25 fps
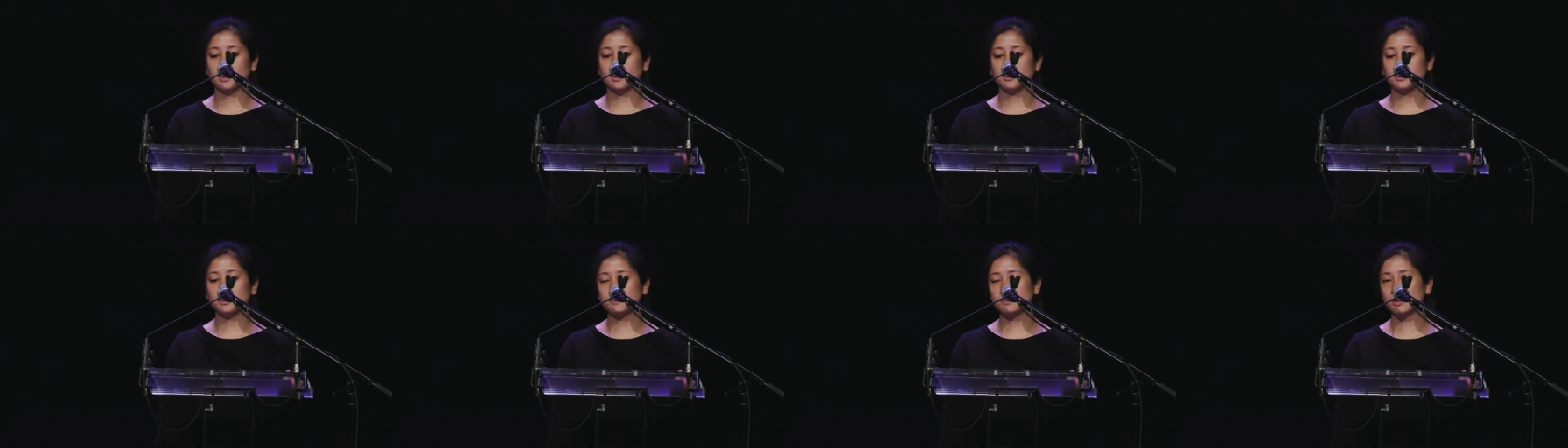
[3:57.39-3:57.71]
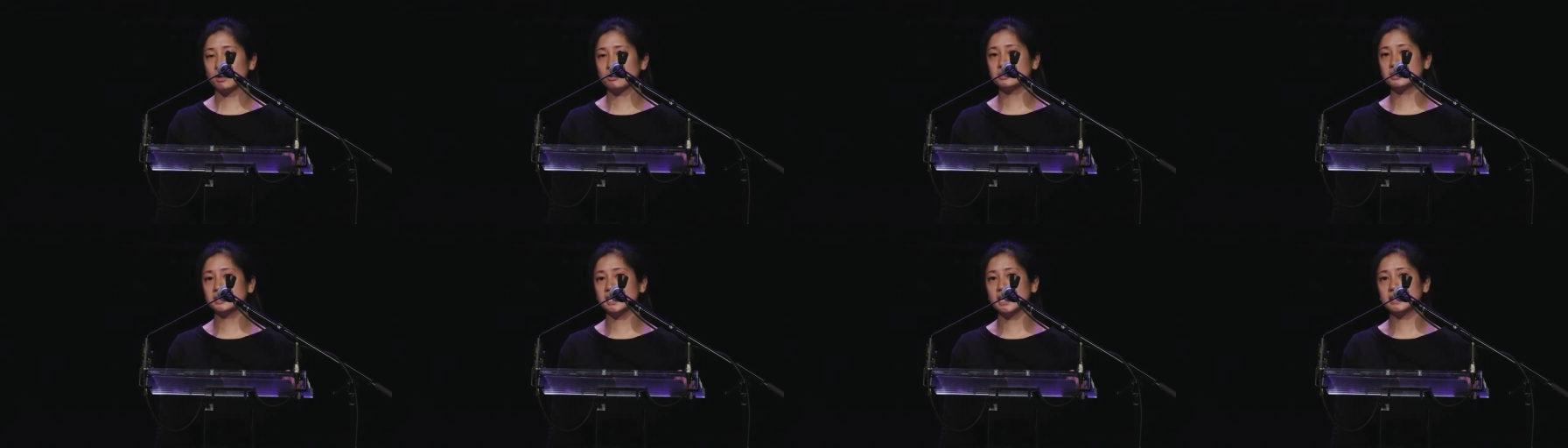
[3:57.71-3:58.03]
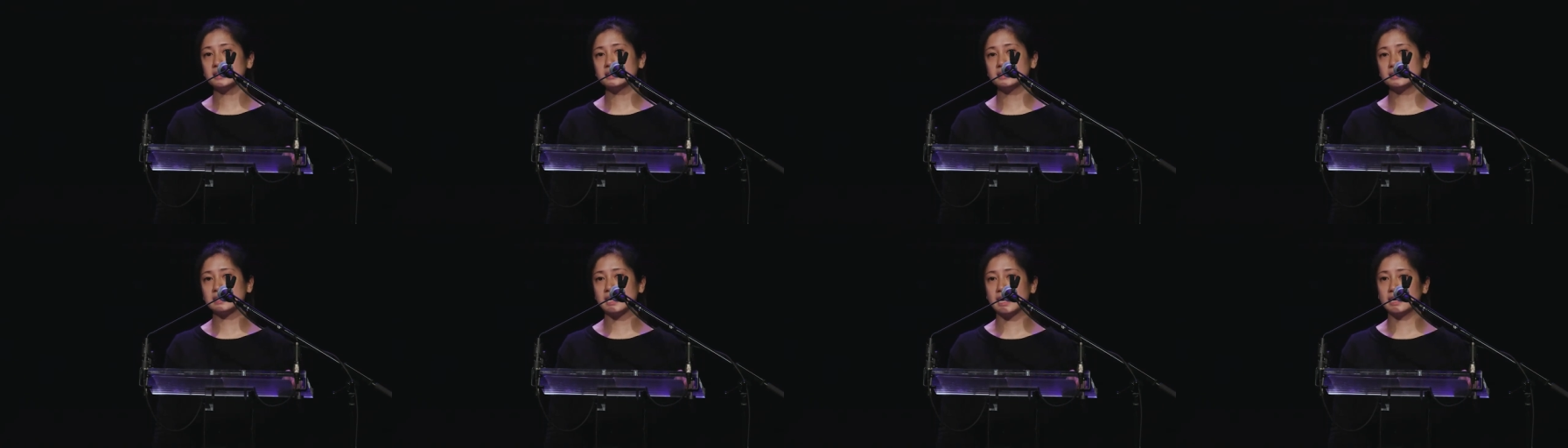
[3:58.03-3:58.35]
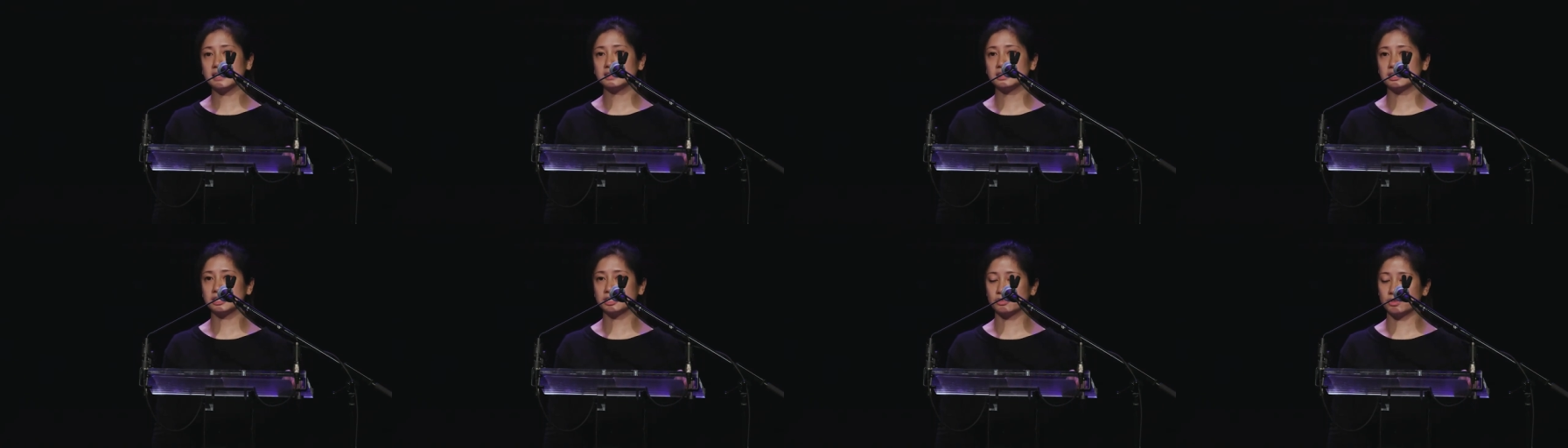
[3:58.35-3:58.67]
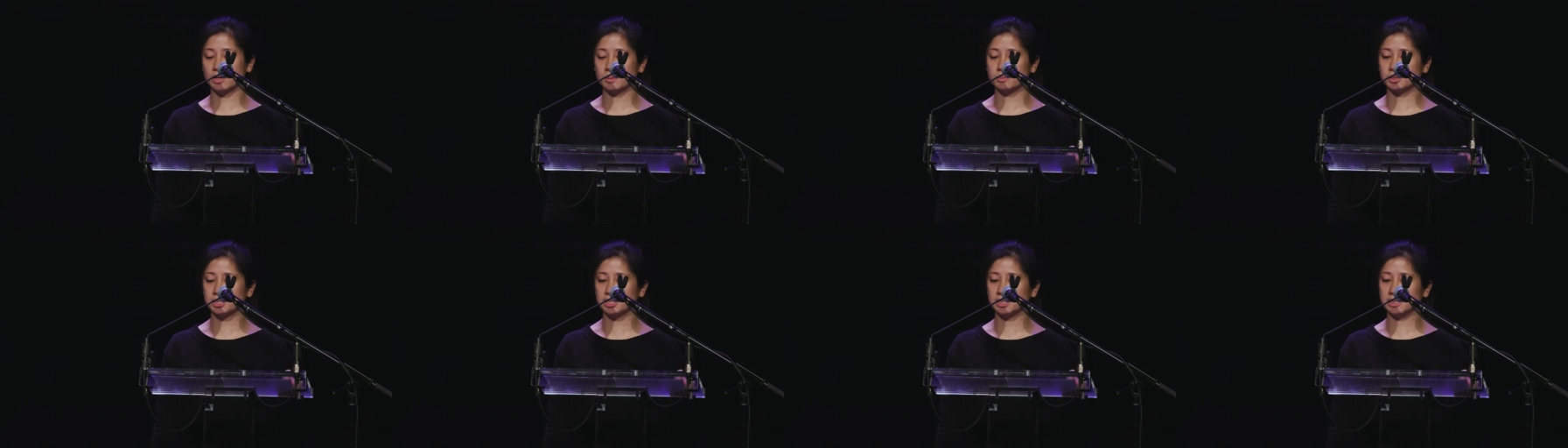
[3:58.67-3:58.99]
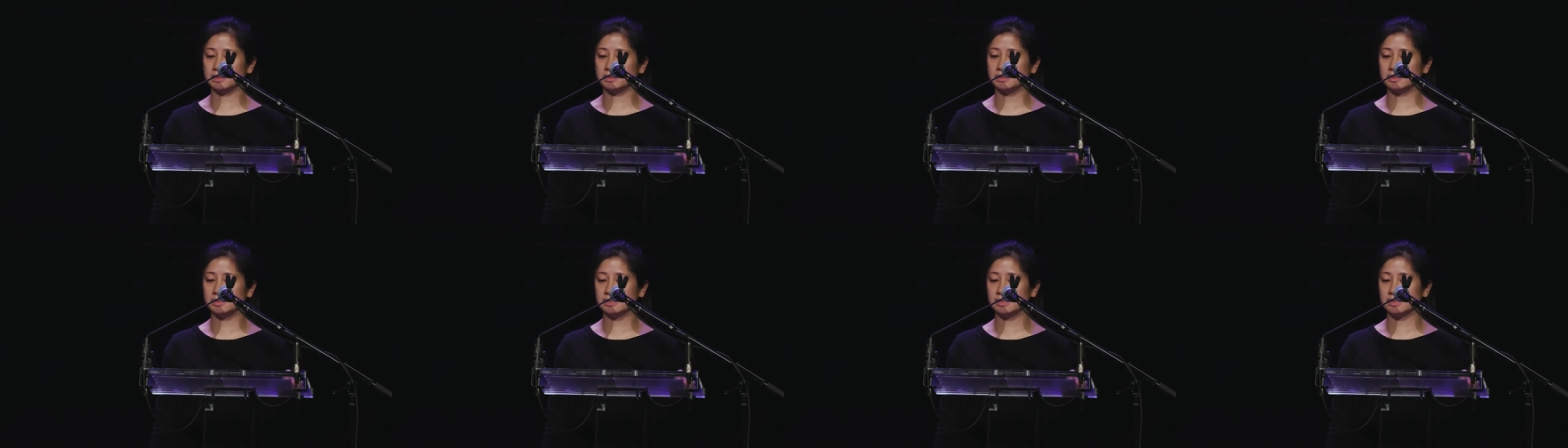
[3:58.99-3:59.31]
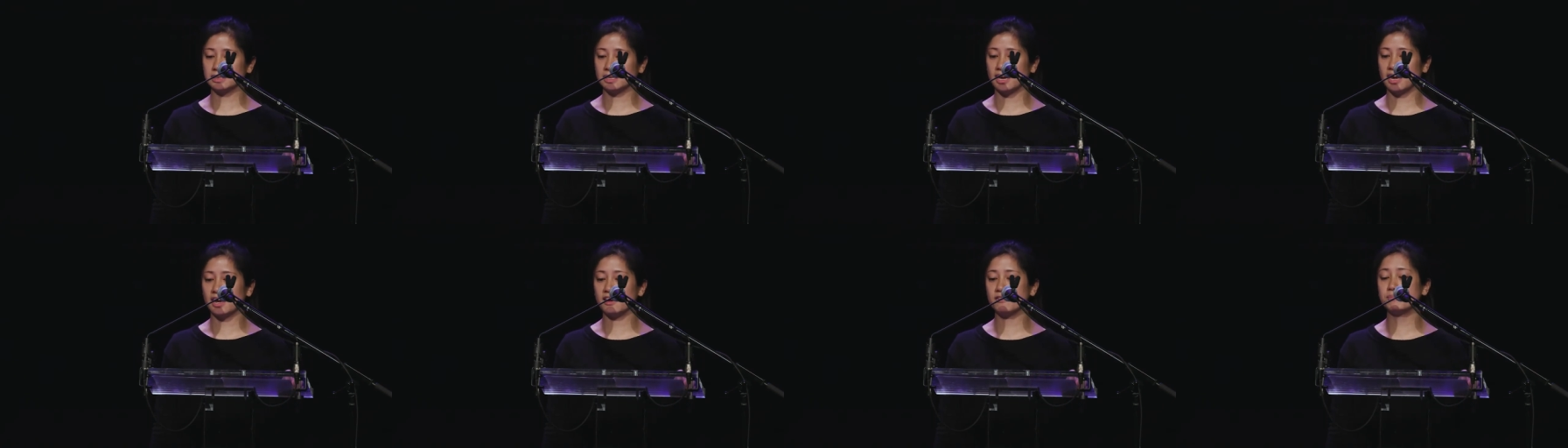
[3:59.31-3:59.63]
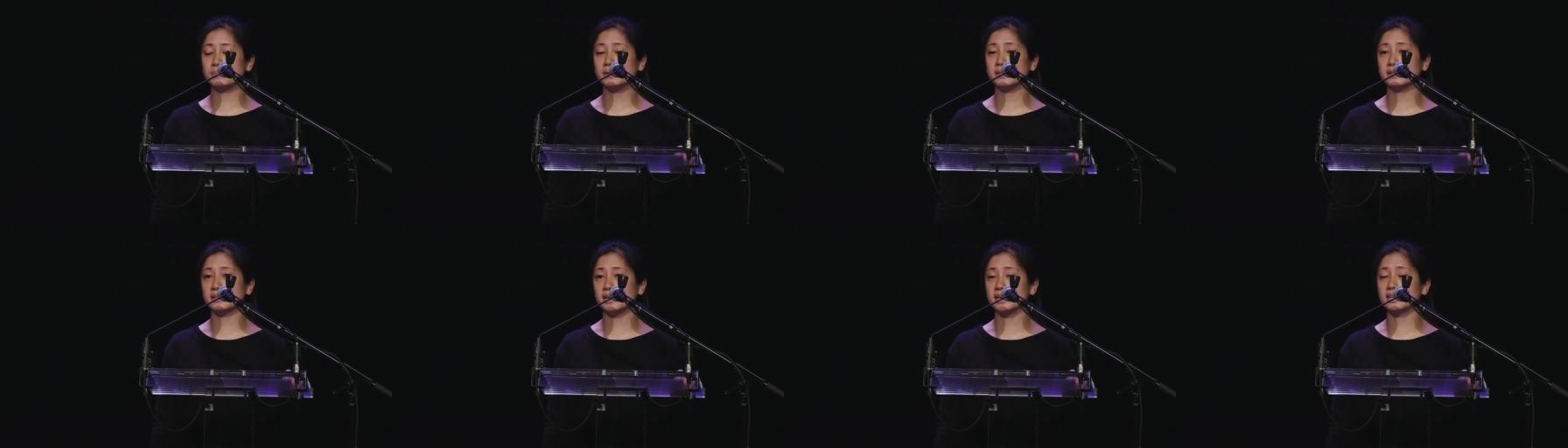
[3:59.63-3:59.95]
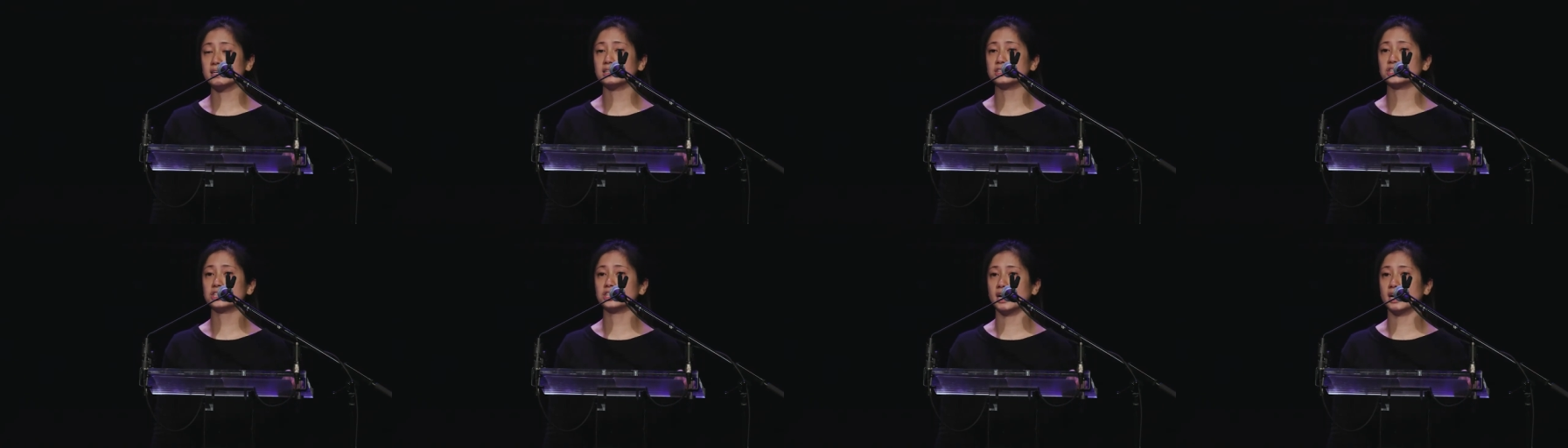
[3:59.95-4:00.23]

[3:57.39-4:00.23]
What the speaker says: The protests and disruptions have been like a